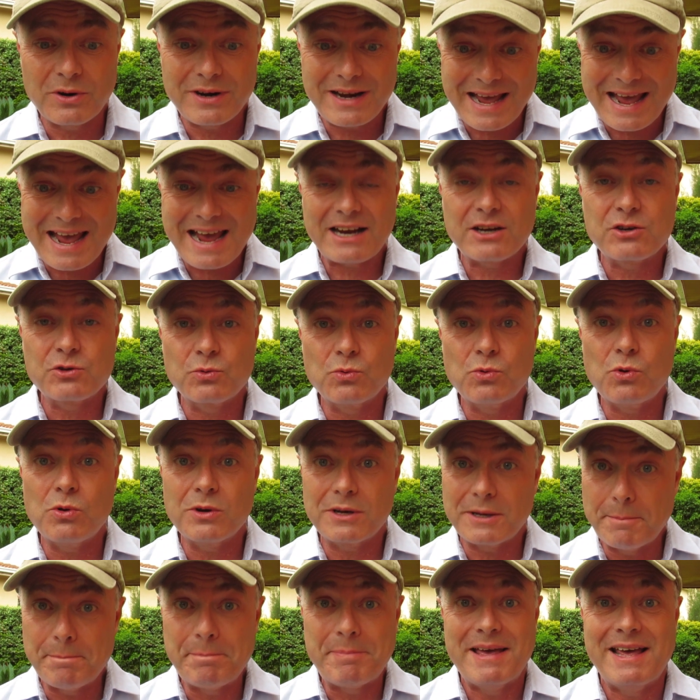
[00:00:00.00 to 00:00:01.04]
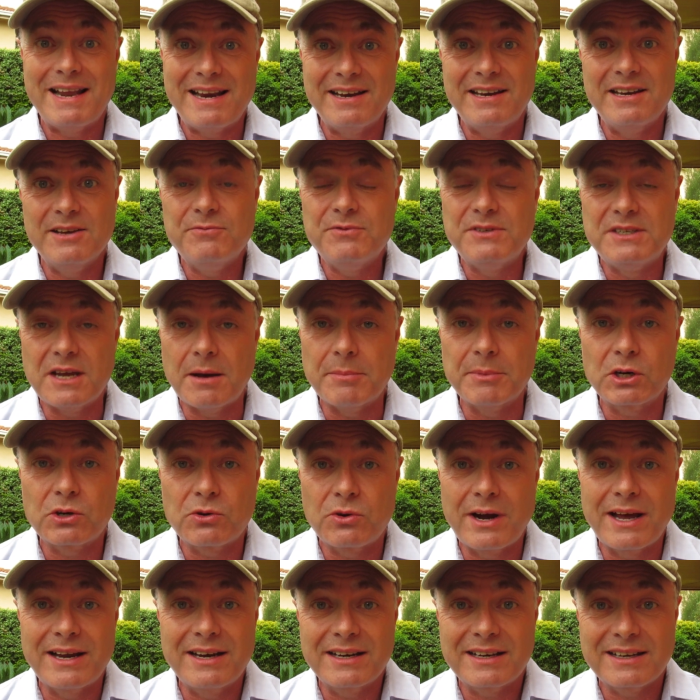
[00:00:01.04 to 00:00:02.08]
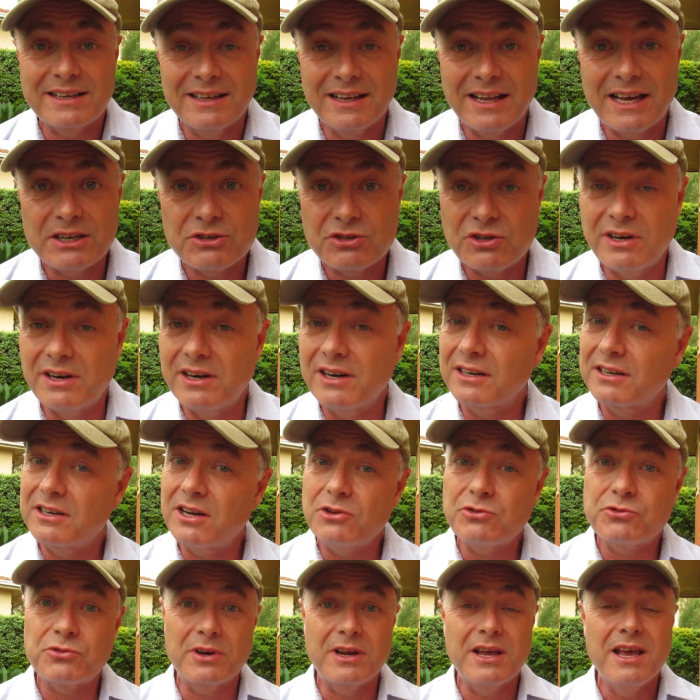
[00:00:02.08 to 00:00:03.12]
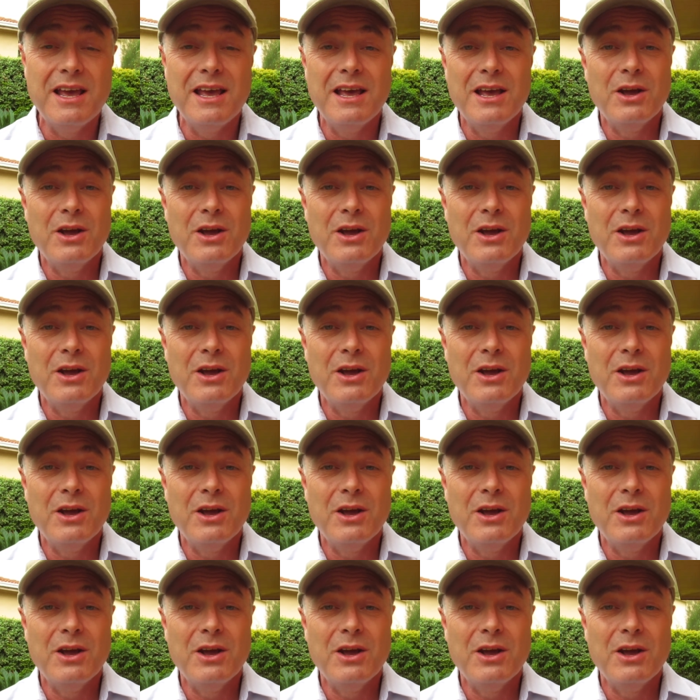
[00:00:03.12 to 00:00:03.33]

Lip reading: an actual competitive democratic election in a country